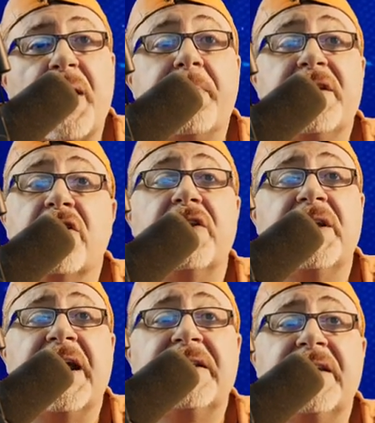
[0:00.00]
probably good
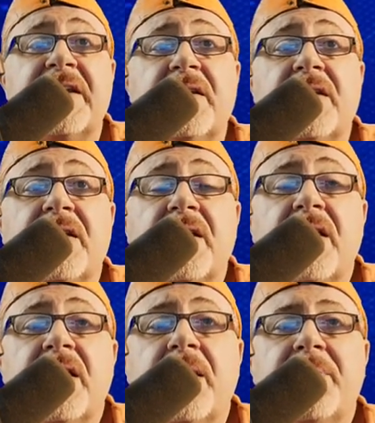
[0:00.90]
that I didn't.
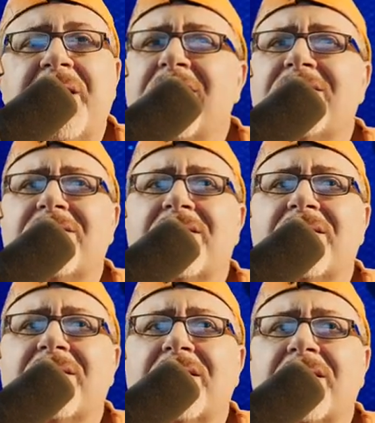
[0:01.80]
Because
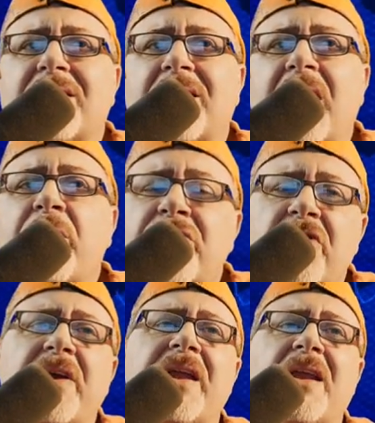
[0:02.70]
I was
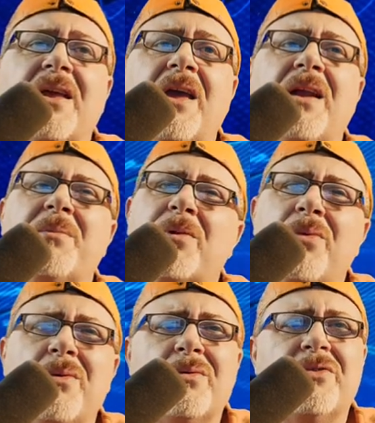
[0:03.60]
looking at it again. I'm like,
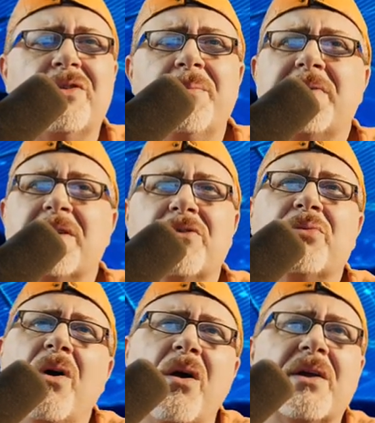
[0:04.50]
whoa, something is
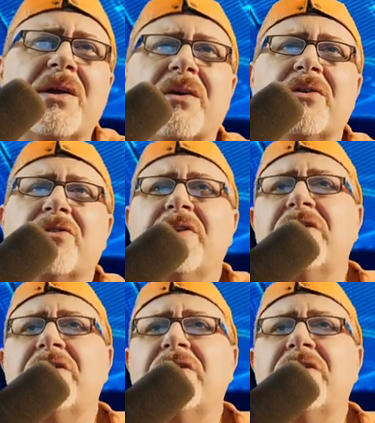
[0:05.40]
wrong here. So